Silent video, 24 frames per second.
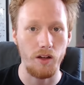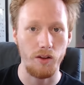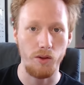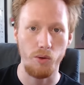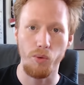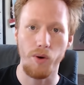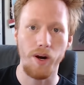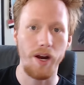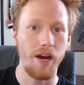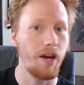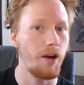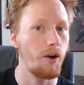the
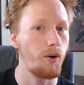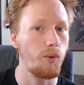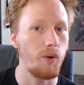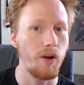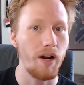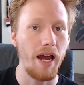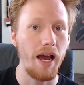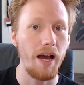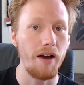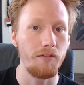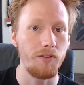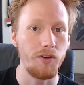way or what
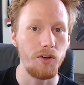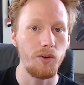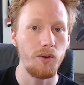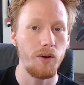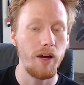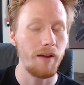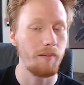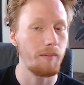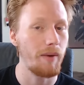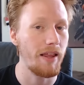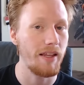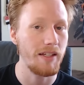have you,
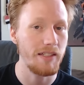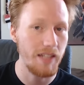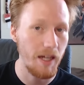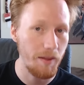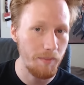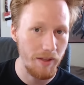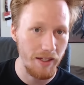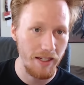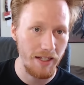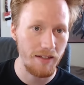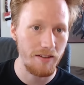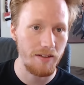and by the time
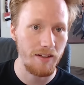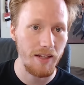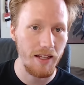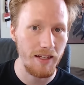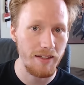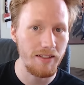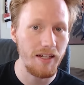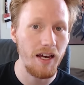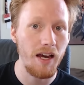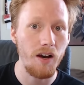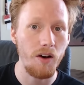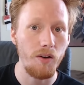they get to that
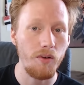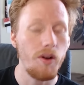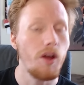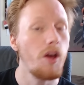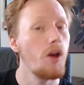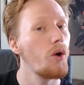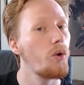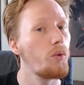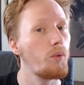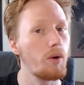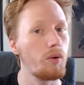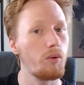town,
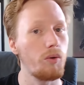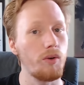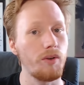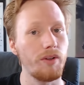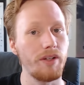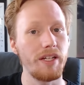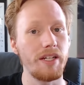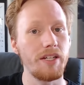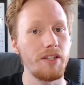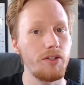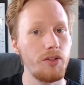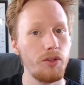we will
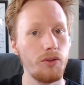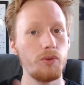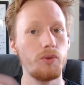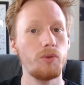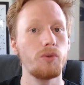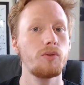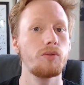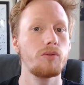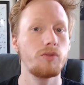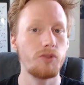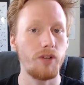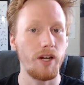need
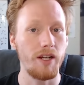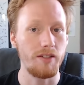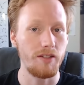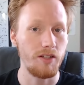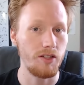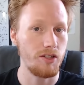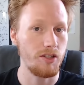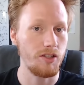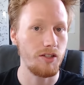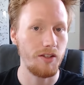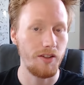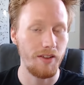to
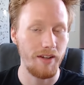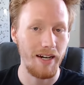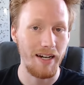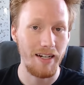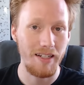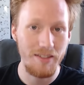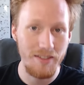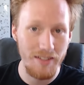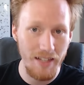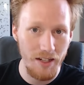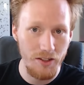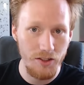transition to the
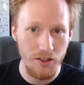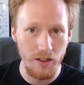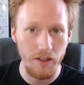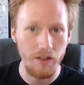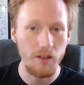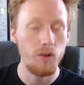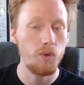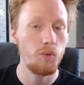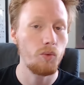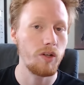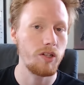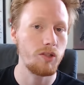next session,
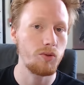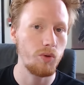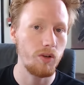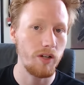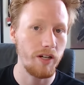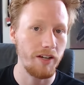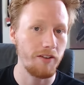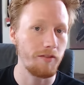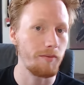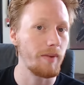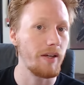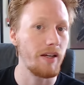which will
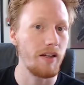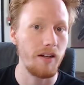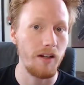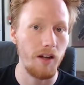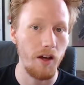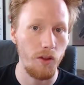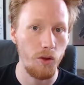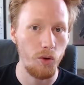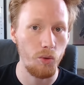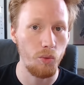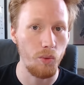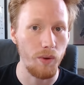give me
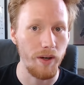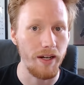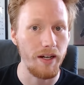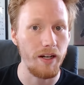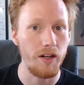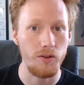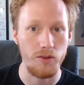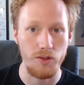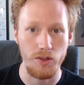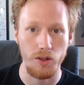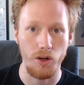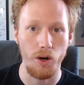another week
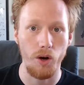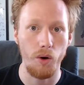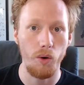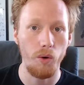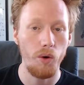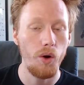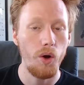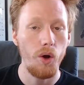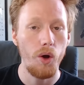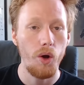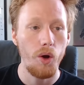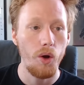or so
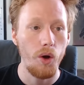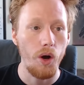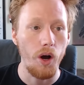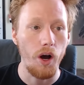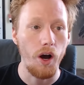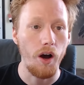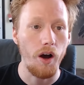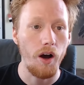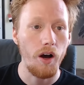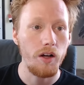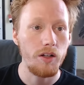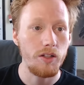
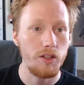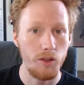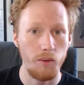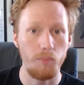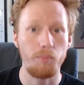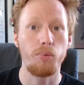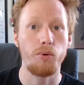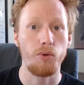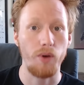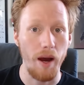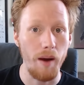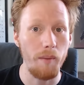to
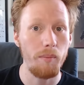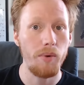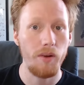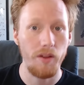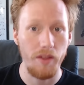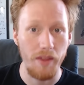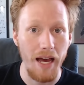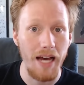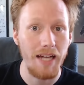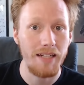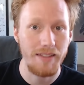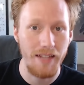prep
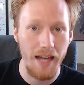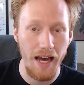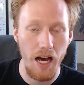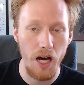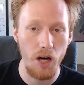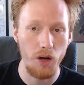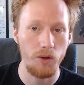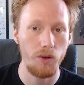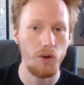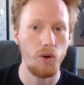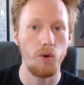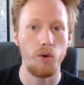that
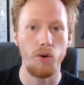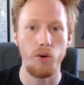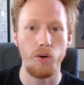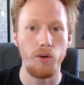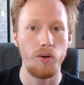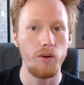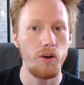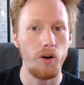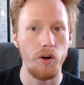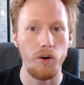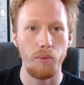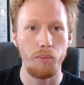town or
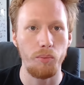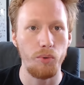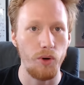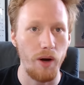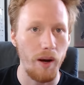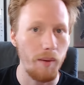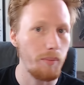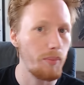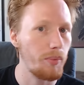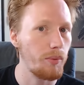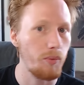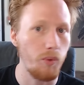
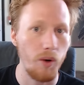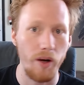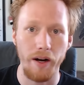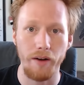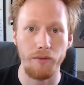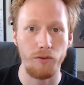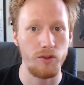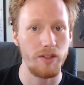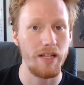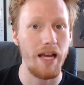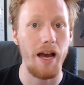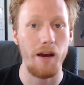prep
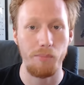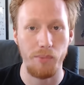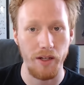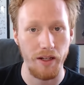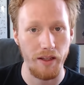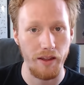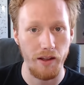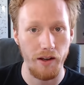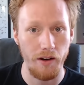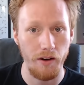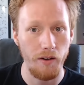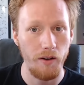whatever's
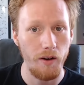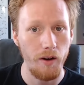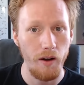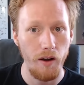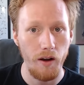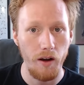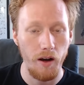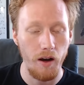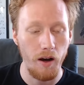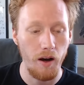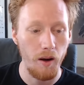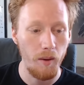happening there.
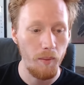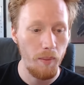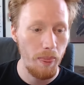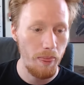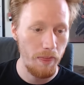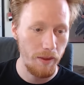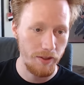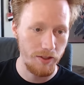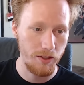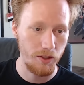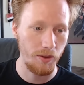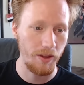
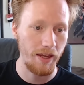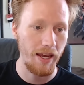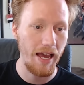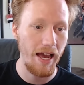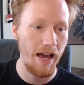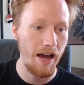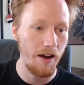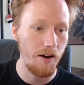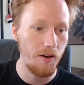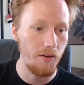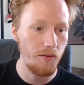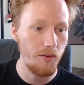So they
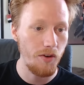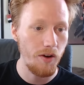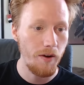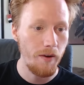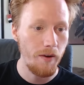have